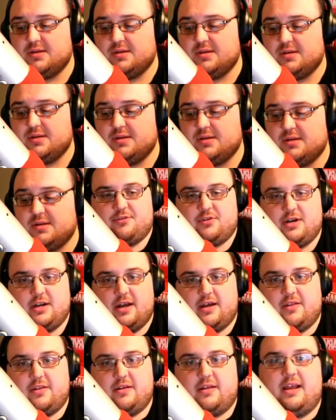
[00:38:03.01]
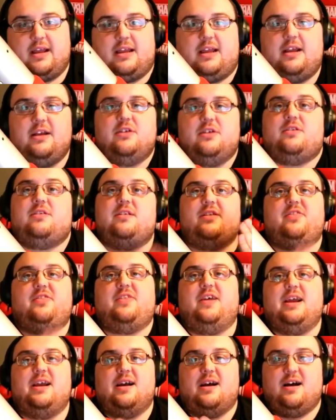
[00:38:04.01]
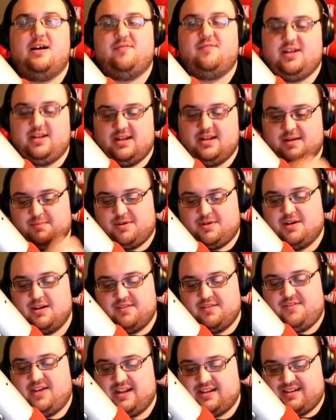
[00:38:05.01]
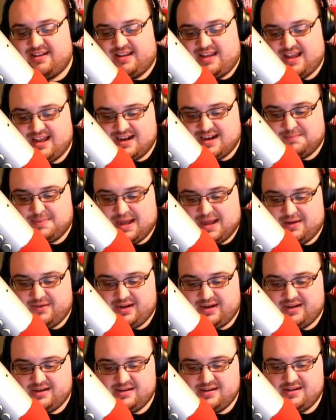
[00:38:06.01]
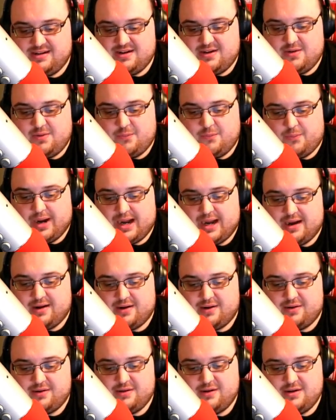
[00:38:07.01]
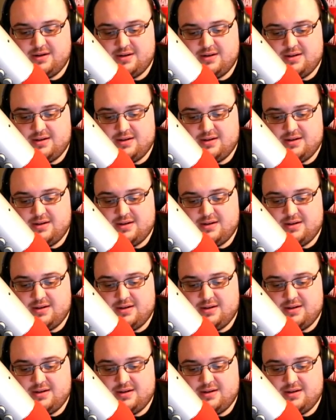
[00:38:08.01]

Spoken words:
every other, like here's the thing of it, and I'm gonna vent again about it, where